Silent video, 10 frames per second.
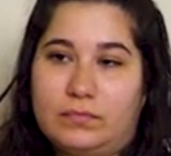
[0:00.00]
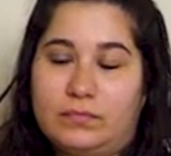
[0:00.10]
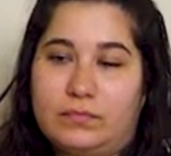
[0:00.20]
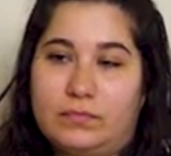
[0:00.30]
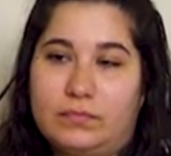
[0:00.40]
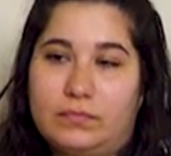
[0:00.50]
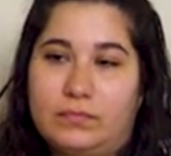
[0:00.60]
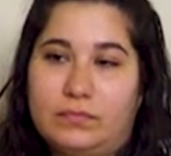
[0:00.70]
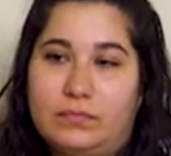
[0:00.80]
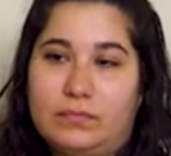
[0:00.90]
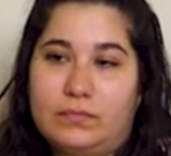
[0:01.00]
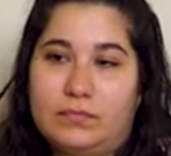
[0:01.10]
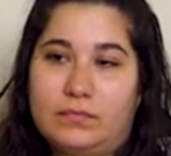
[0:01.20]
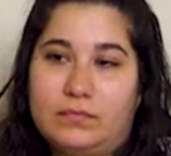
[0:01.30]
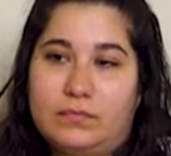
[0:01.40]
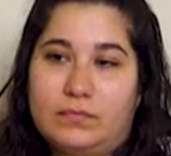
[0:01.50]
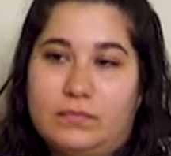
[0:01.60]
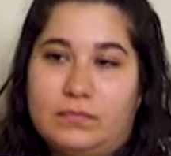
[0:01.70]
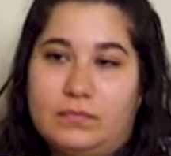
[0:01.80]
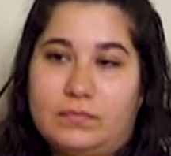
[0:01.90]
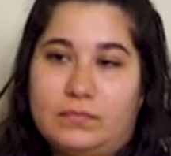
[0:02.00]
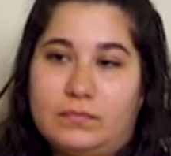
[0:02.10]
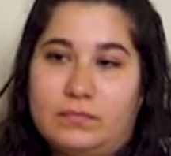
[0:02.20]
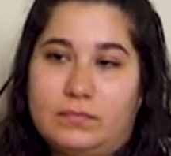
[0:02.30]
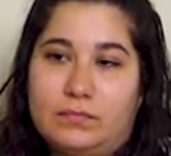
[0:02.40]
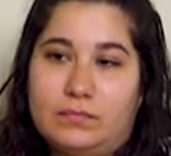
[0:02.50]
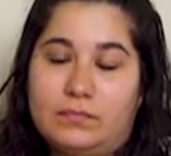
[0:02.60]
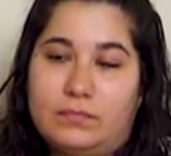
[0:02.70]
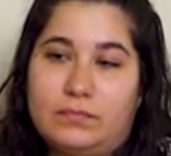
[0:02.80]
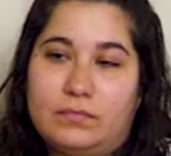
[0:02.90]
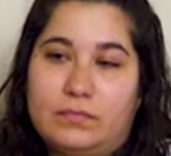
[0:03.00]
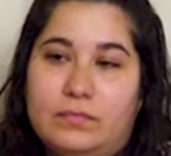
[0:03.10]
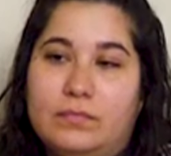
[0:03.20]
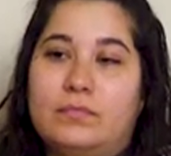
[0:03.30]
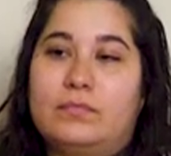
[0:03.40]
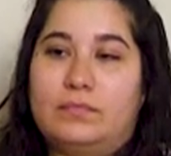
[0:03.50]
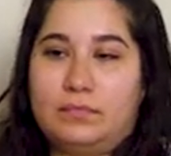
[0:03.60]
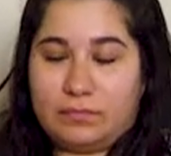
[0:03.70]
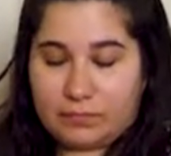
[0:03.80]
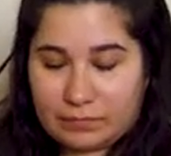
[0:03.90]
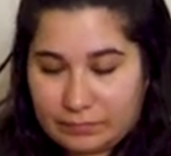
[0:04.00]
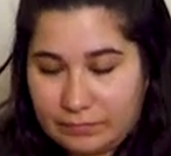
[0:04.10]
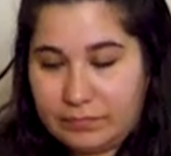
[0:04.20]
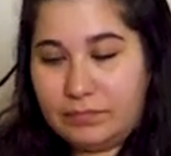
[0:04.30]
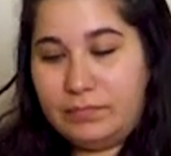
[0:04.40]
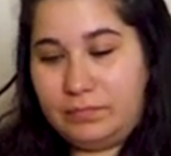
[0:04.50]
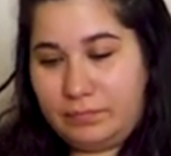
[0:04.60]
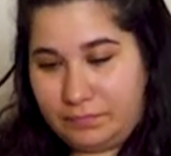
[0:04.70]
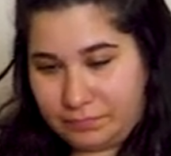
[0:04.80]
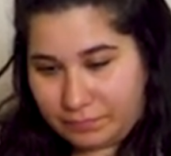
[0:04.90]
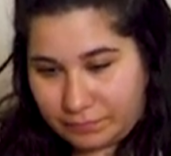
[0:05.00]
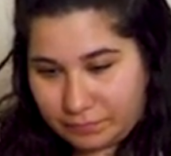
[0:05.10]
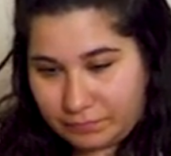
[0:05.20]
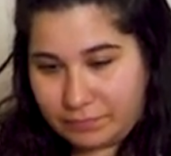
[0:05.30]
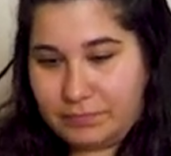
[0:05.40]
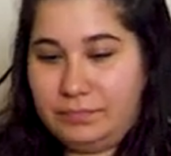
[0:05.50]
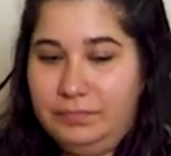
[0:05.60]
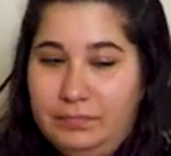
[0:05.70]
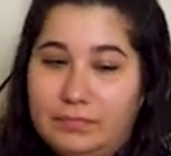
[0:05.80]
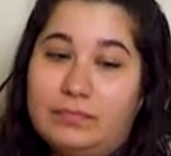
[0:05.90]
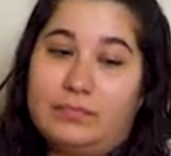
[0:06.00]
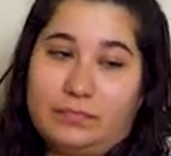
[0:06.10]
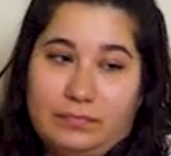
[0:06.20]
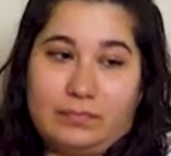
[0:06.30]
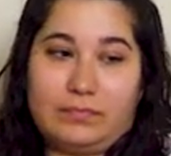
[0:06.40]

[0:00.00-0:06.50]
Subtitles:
The person shown says nothing.